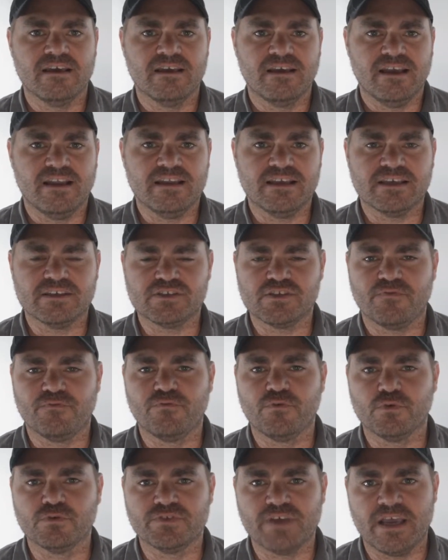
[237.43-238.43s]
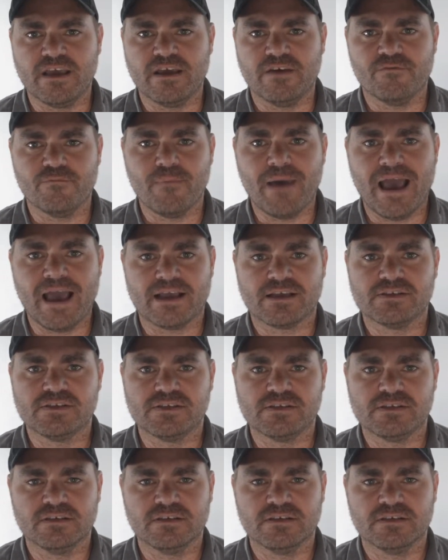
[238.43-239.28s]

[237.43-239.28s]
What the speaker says: and he gets a full day of max